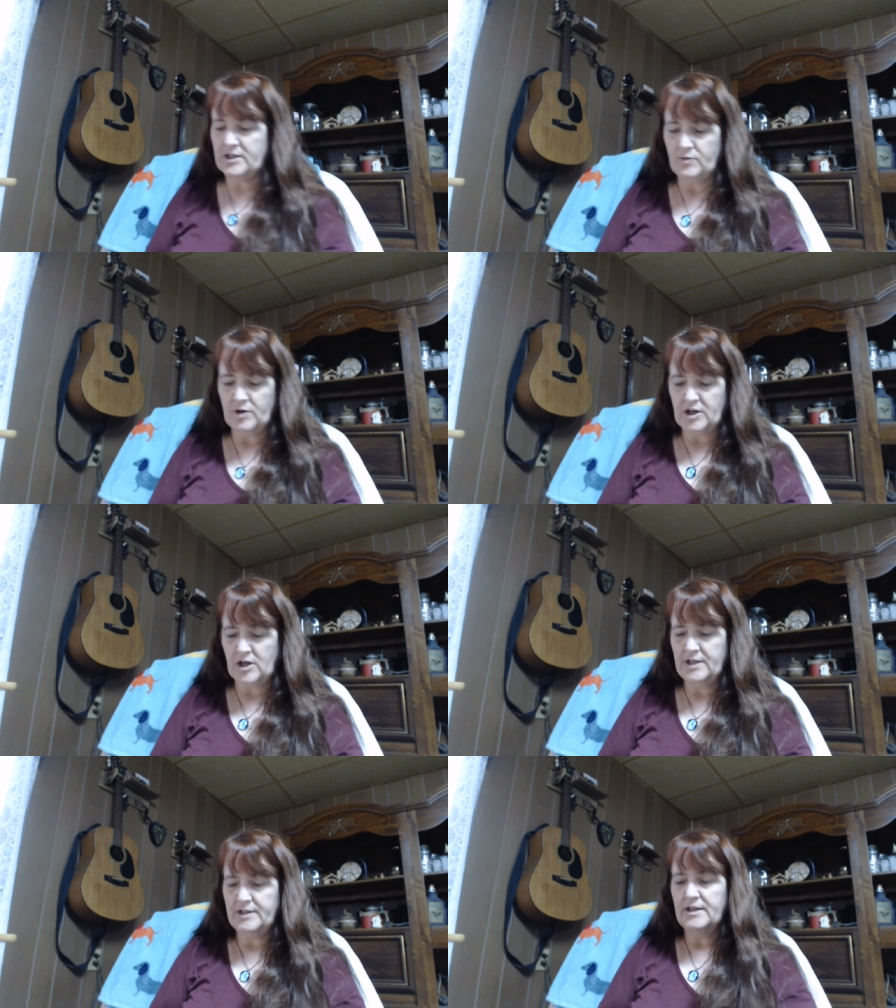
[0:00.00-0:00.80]
to work
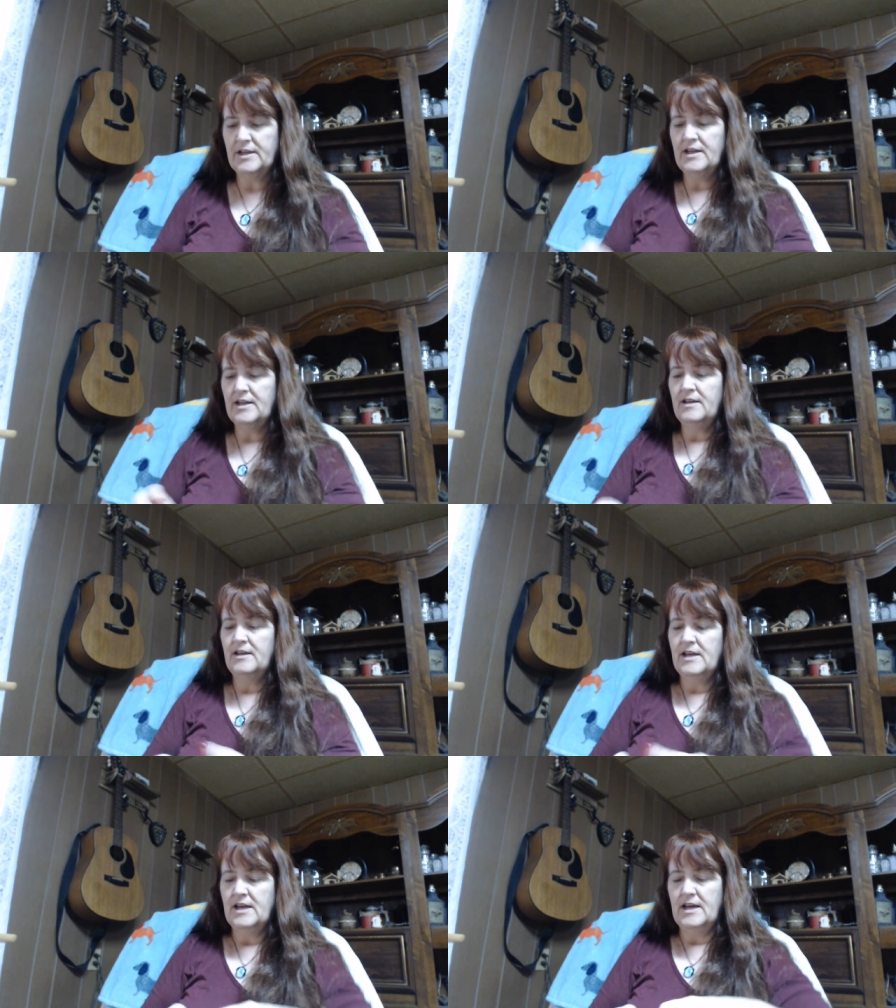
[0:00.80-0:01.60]
on
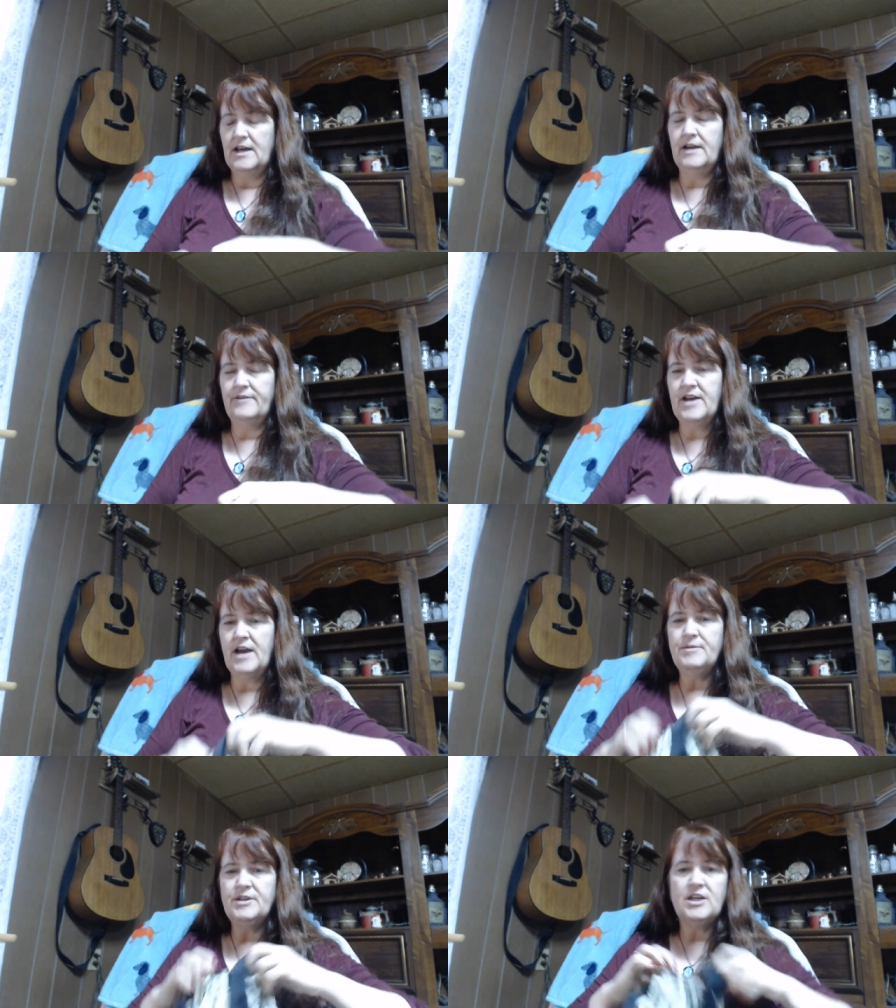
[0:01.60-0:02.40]
and I've
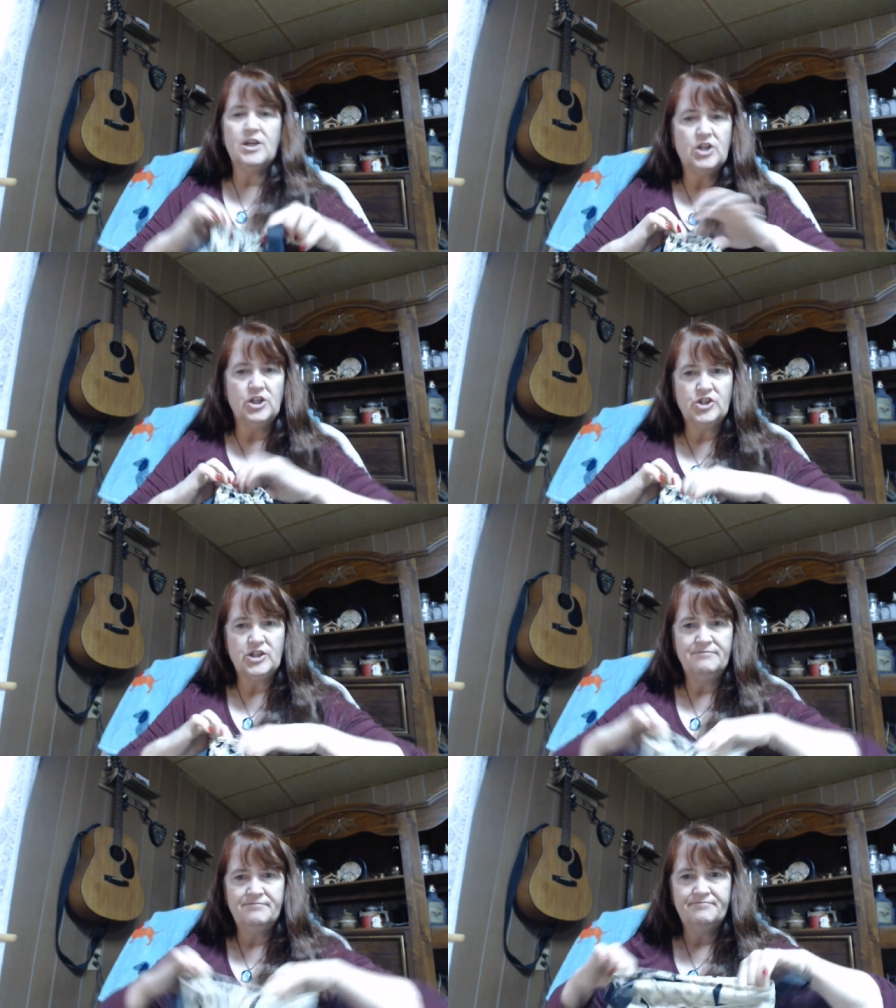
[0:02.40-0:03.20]
come to the
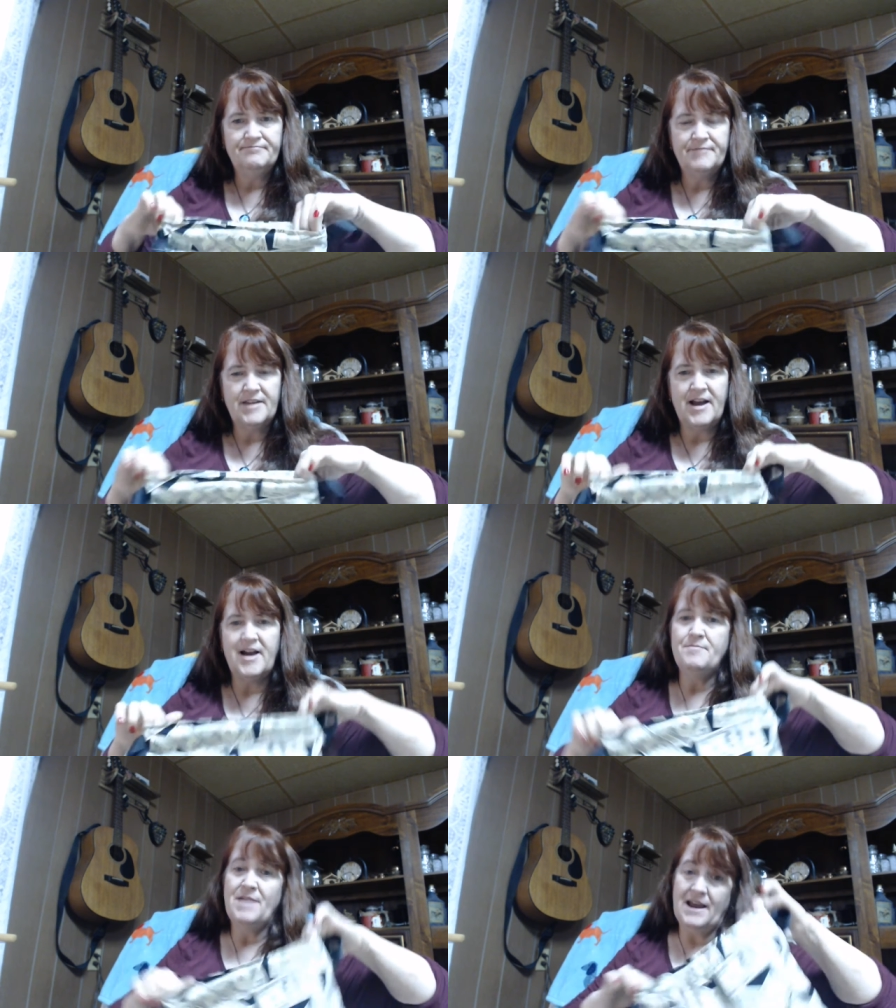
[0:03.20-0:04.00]
conclusion I
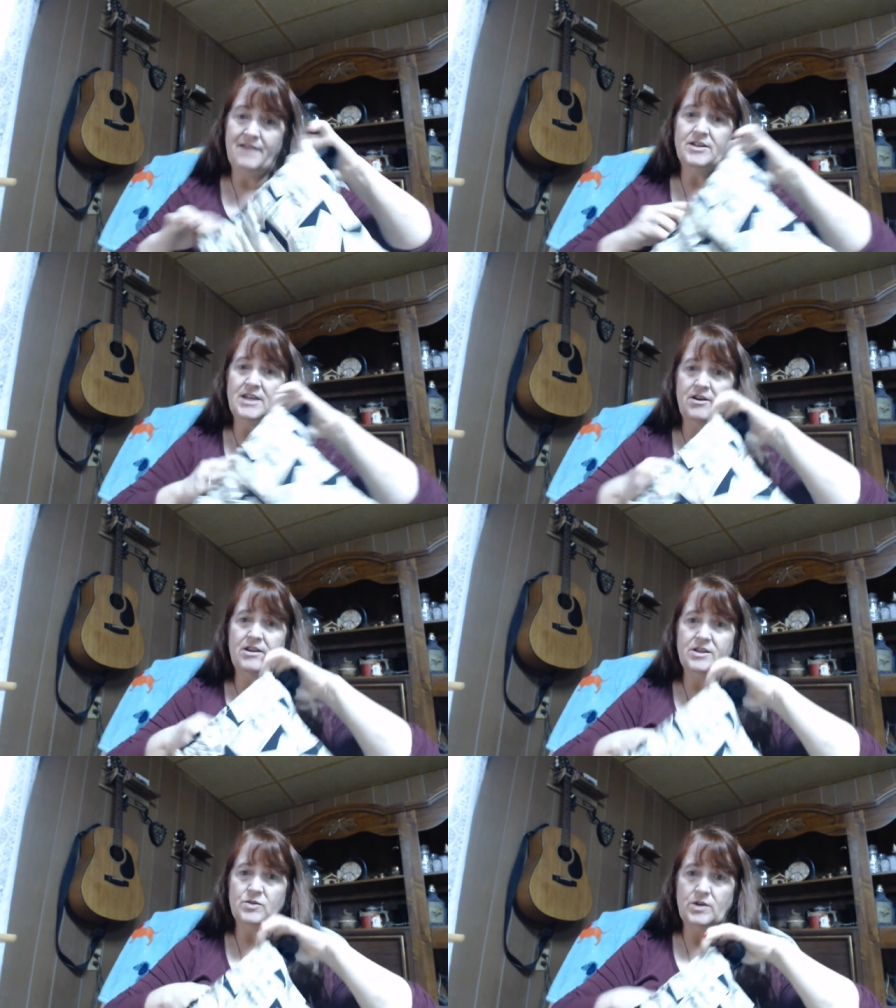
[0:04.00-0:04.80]
may have to carry
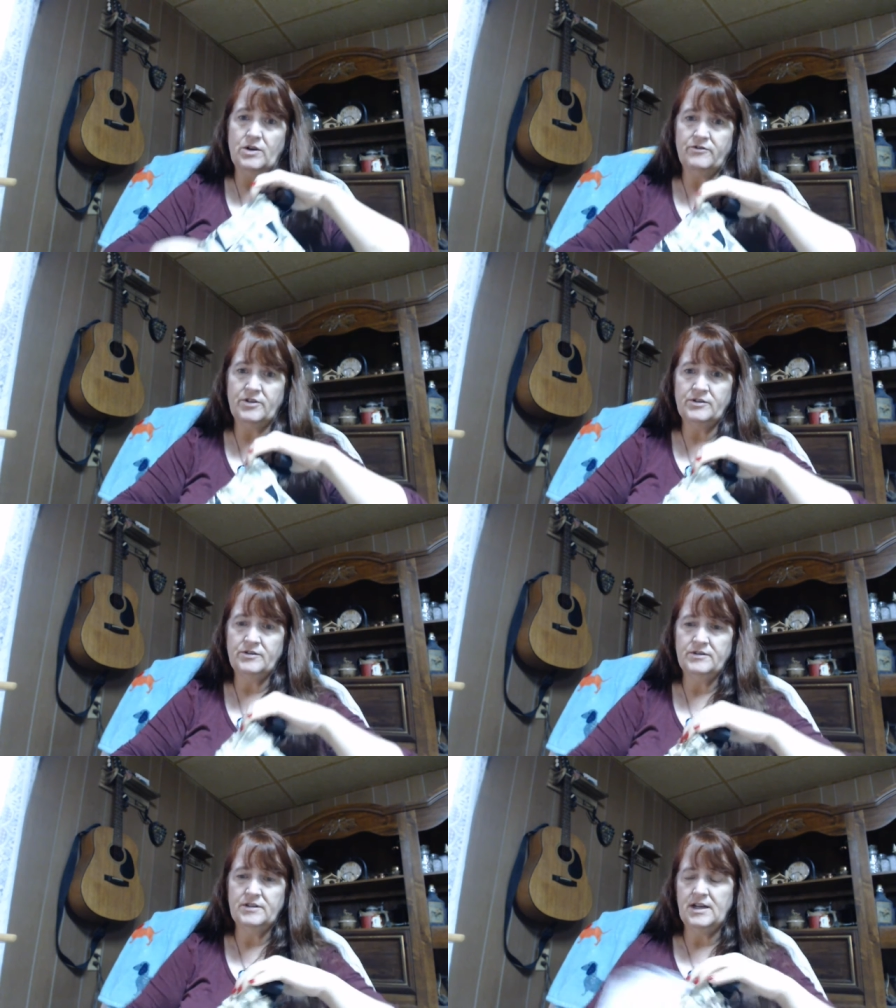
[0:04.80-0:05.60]
this one over.
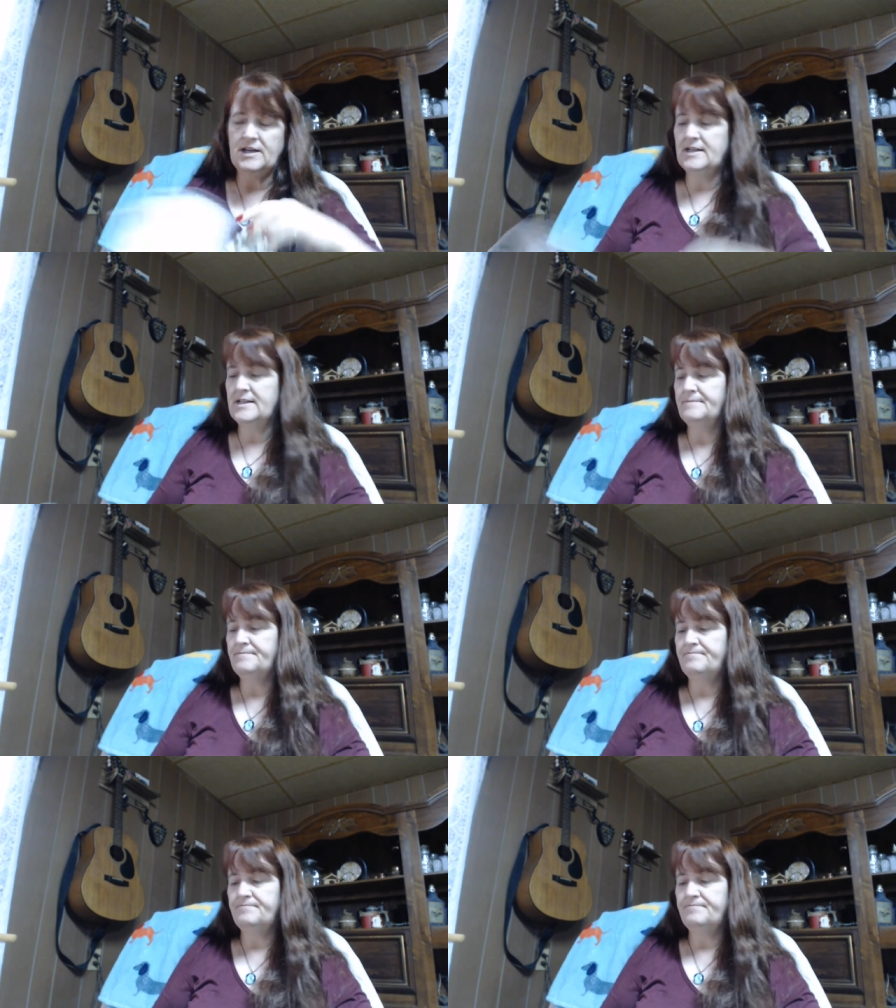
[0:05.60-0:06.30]
Um,